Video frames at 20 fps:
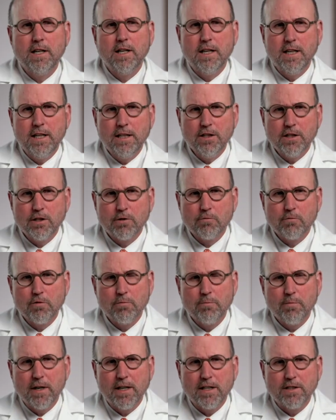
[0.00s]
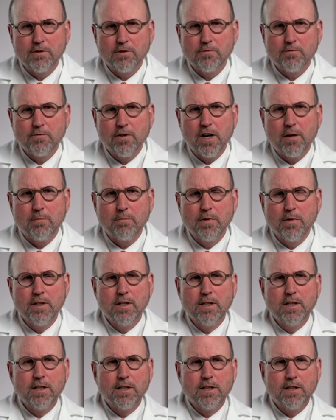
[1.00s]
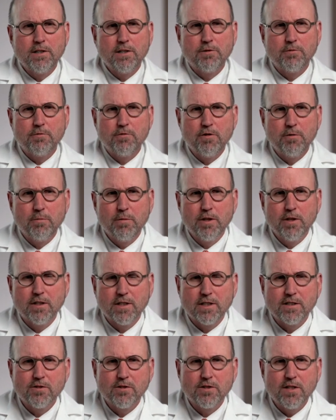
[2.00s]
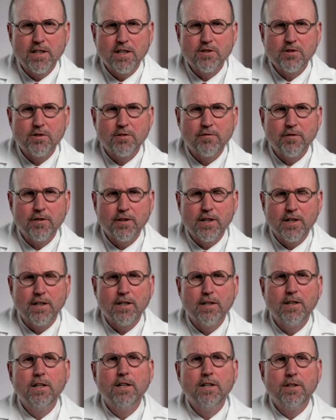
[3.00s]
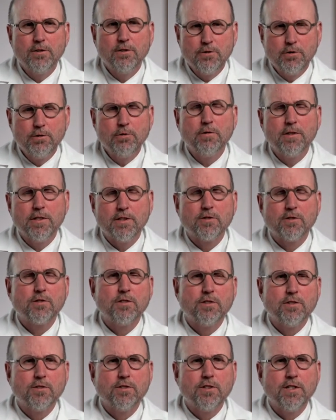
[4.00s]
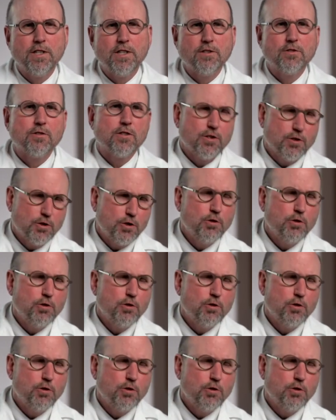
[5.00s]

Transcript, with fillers: in the group A strep contribute extensively to this disease in